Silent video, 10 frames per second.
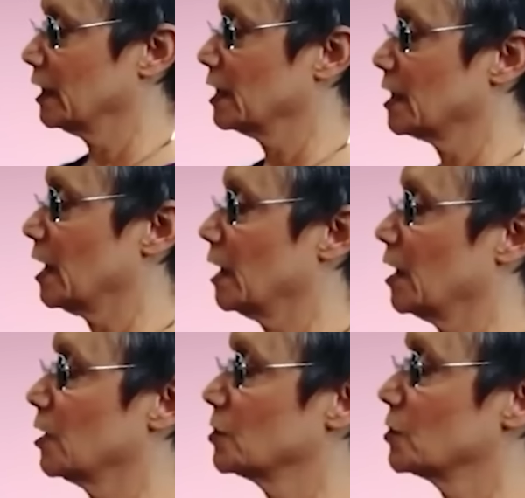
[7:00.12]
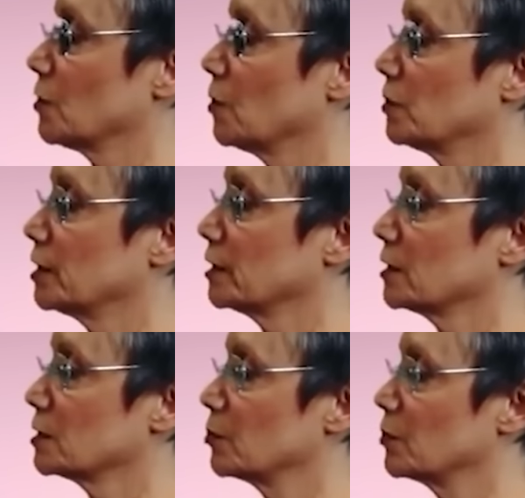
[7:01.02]
And as you're holding
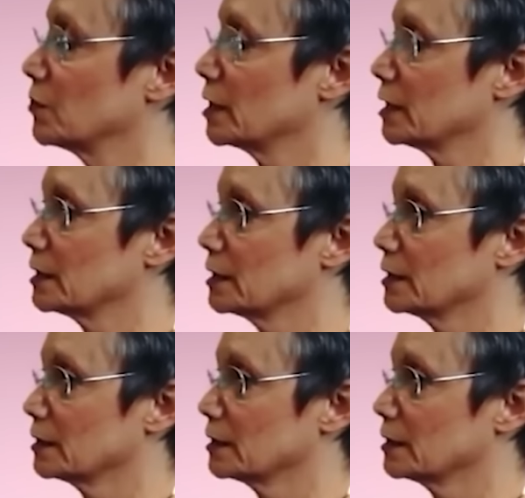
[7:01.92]
this point,